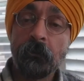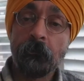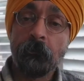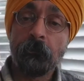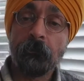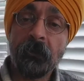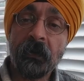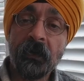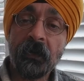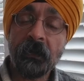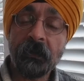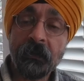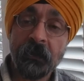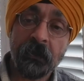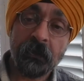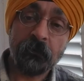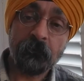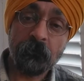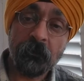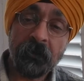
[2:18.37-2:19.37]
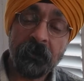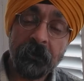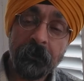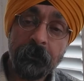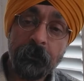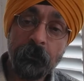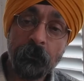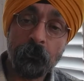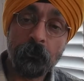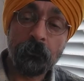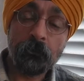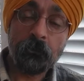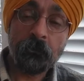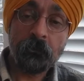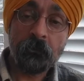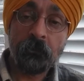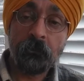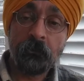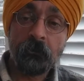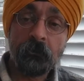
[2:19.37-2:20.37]
market value
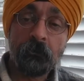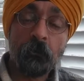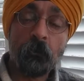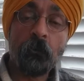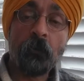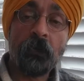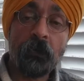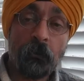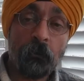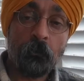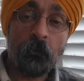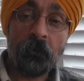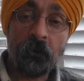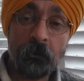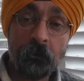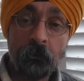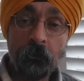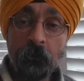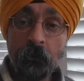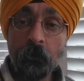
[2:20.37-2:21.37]
101.